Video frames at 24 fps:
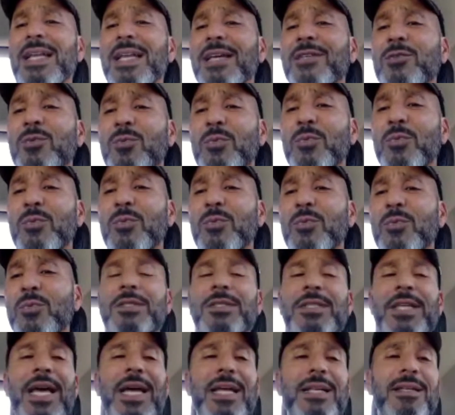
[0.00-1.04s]
And as Rick
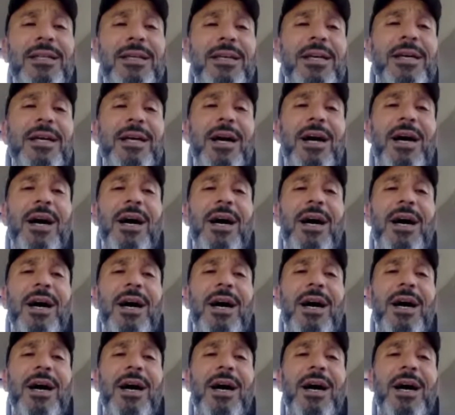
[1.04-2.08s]
said
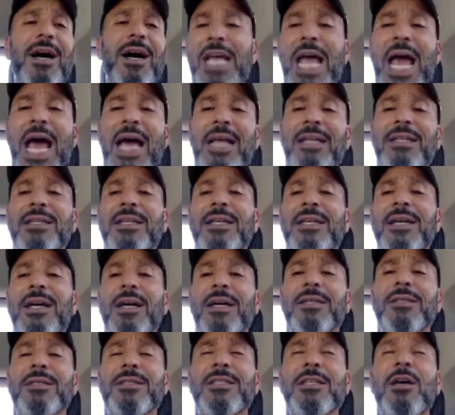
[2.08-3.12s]
in the chat,
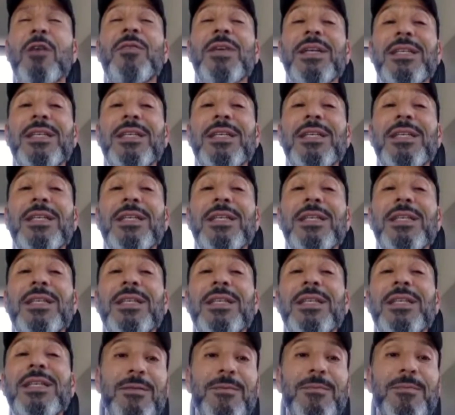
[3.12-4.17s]

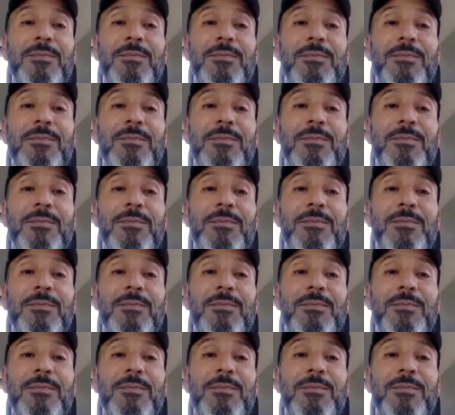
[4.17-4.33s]
self-acceptance.